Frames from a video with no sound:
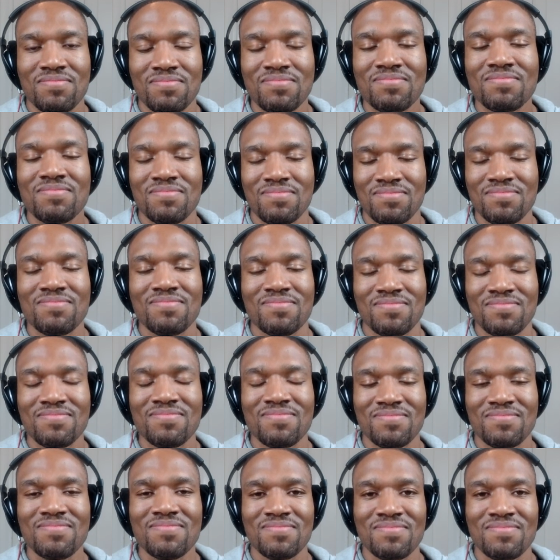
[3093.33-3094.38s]

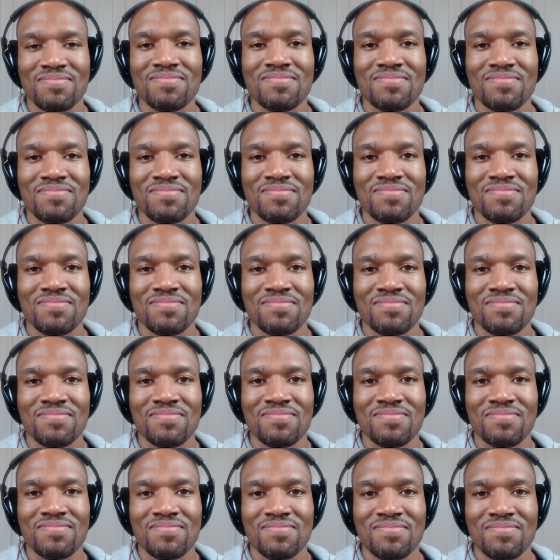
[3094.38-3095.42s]

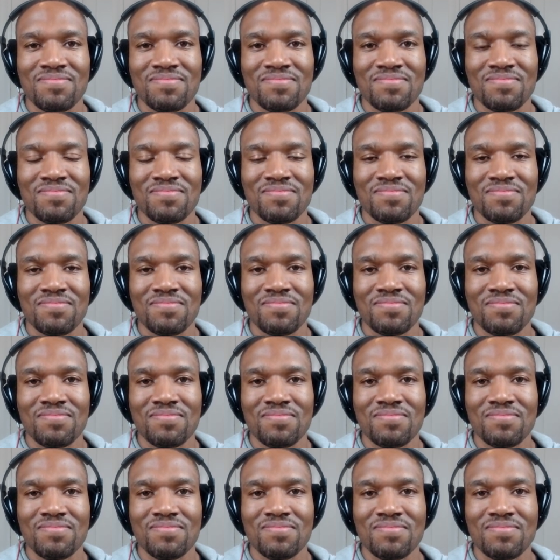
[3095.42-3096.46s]

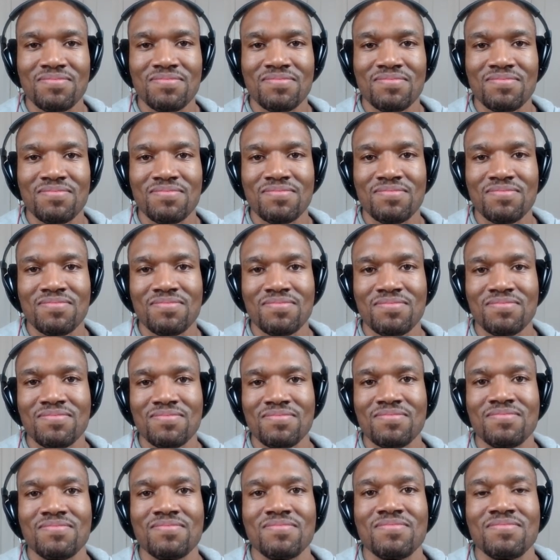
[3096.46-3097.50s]

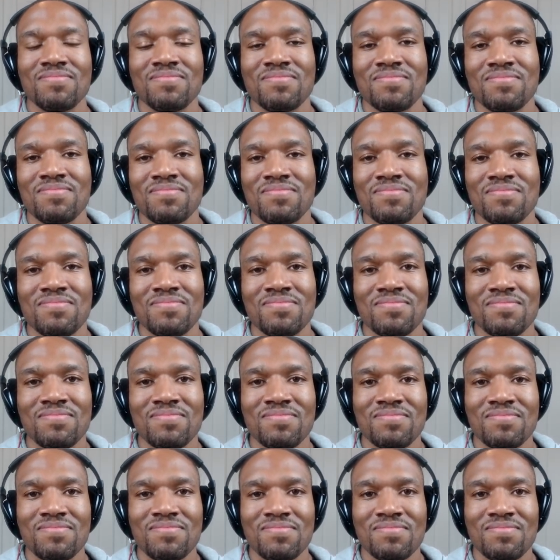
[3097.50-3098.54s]

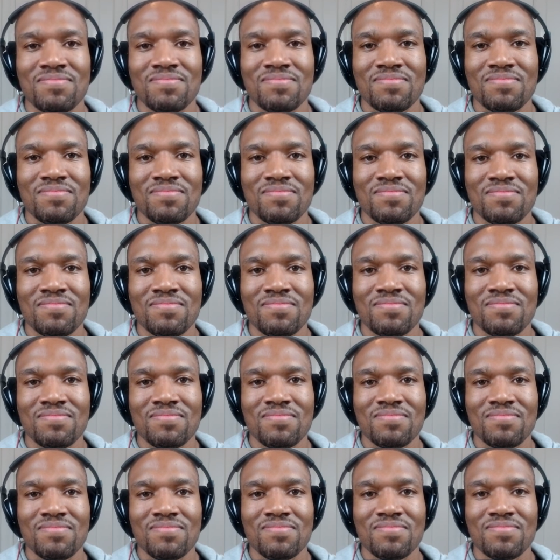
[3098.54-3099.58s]

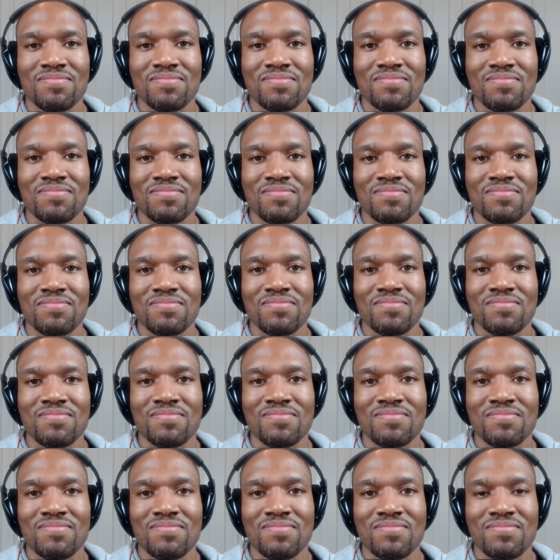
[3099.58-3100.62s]

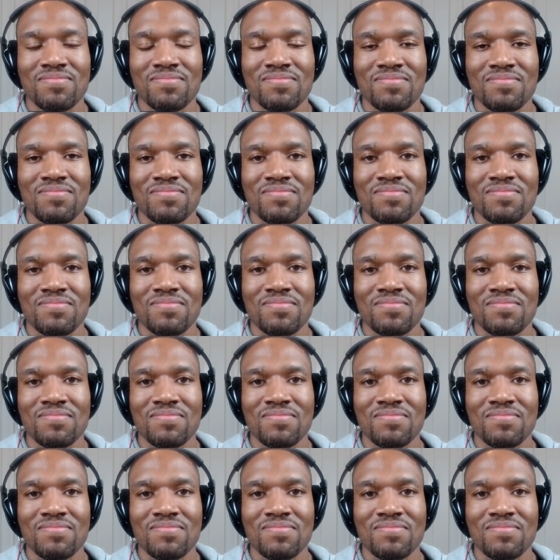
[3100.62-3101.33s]
This person isn't speaking.